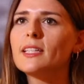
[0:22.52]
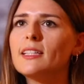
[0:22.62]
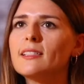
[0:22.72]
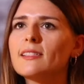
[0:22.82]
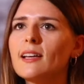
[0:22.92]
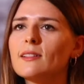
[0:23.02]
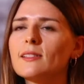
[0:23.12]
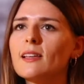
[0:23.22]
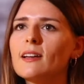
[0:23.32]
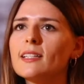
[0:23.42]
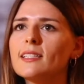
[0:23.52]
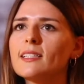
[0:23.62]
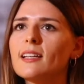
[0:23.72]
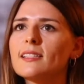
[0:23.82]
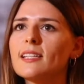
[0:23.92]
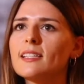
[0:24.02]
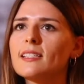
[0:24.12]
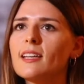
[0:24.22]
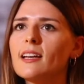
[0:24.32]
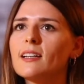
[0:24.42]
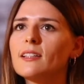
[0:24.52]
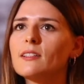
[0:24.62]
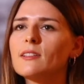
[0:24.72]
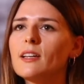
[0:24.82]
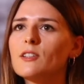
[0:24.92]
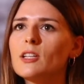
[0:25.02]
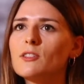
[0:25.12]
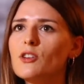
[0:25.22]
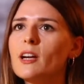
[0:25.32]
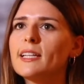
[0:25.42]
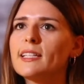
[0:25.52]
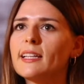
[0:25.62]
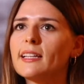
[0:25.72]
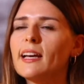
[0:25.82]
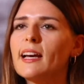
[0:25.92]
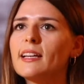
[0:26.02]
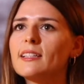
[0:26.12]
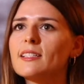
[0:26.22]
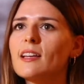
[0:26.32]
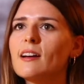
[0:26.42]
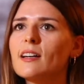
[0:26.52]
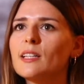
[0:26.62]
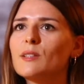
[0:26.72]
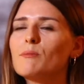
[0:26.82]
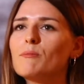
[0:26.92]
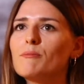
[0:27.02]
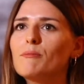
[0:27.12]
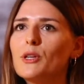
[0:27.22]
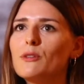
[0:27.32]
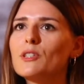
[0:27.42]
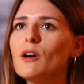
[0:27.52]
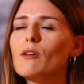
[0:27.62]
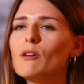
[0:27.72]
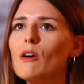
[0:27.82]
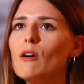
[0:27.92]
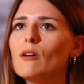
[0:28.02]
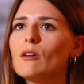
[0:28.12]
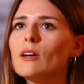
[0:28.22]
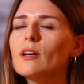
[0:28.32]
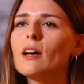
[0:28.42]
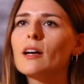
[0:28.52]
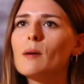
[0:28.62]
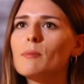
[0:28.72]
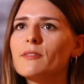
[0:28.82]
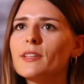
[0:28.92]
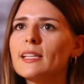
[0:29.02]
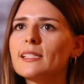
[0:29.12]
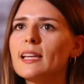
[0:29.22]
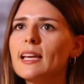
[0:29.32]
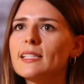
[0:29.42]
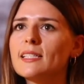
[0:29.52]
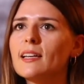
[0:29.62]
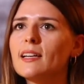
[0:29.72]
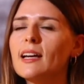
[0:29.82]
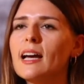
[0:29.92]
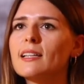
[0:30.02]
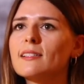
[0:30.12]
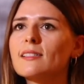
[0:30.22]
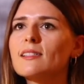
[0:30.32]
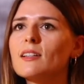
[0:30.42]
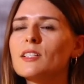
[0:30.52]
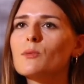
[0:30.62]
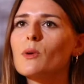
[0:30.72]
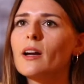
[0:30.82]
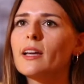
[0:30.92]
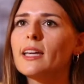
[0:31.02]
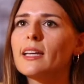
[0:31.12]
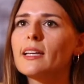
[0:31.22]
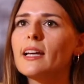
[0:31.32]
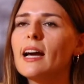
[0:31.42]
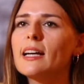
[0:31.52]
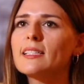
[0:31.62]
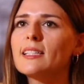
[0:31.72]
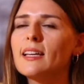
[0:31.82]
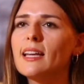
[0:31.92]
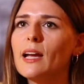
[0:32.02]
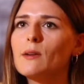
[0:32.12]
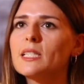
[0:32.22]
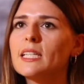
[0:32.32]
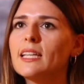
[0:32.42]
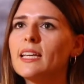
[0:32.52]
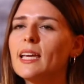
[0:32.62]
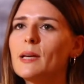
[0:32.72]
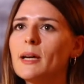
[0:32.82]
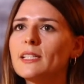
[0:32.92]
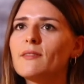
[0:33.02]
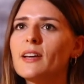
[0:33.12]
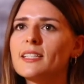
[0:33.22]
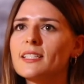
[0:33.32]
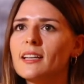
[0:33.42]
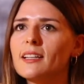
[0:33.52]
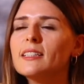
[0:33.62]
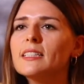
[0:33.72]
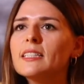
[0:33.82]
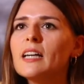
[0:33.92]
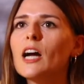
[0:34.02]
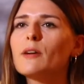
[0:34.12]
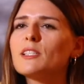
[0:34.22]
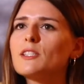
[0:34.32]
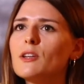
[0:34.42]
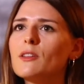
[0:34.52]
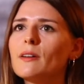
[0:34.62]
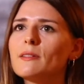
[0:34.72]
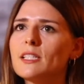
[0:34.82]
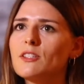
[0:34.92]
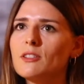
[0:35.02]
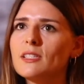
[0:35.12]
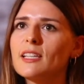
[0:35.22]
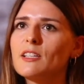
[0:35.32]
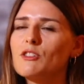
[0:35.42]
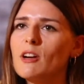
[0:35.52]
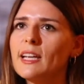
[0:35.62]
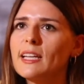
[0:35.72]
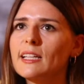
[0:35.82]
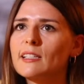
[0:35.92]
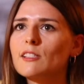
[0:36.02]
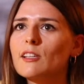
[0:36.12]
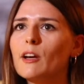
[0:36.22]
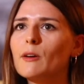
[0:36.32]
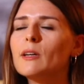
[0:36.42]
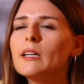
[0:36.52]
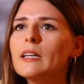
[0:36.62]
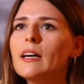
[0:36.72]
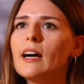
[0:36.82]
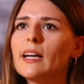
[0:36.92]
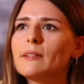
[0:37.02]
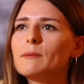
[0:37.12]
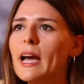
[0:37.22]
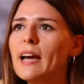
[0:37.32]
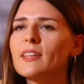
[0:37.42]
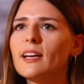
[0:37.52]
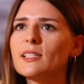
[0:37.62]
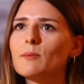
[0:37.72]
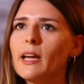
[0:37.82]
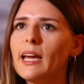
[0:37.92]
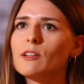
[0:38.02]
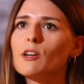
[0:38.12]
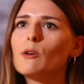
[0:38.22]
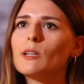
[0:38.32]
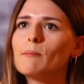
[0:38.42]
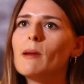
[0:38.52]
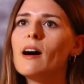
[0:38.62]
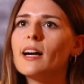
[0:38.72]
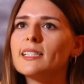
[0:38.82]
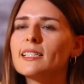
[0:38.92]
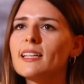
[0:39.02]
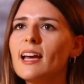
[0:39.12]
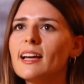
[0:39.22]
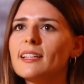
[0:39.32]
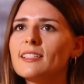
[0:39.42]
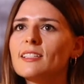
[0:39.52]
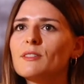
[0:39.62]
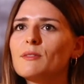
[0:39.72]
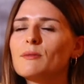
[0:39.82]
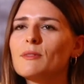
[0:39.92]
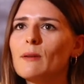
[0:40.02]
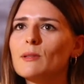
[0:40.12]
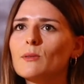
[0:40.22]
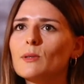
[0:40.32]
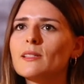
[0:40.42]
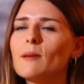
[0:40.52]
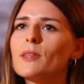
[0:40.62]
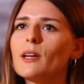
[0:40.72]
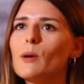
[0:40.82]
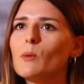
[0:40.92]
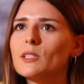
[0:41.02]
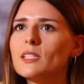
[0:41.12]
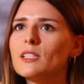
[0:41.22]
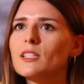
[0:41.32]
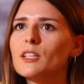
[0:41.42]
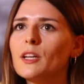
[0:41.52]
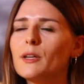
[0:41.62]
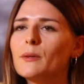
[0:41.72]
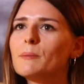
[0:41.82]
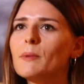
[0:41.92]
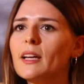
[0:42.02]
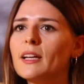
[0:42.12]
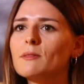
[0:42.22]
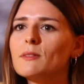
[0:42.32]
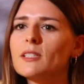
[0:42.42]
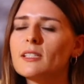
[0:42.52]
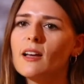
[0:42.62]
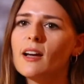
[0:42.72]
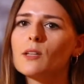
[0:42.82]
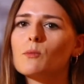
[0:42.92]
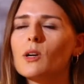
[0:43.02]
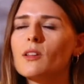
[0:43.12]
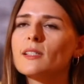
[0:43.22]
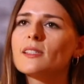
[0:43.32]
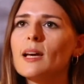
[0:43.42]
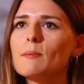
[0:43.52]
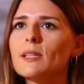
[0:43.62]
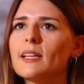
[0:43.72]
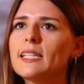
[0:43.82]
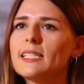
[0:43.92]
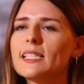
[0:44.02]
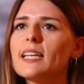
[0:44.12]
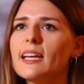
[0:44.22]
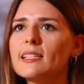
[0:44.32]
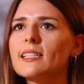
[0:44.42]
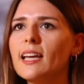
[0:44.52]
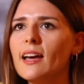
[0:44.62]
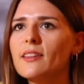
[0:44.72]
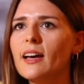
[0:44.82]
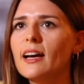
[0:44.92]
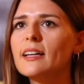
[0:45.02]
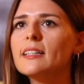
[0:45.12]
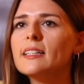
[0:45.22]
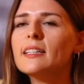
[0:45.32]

the sell side as an intern in trading and I moved to Hong Kong a couple of years later and started working at an equity EMS vendor. I always knew that I was interested in trading, so I had that as my end goal in mind and that was always something I wanted to do and I decided what are the steps I need to take to get there.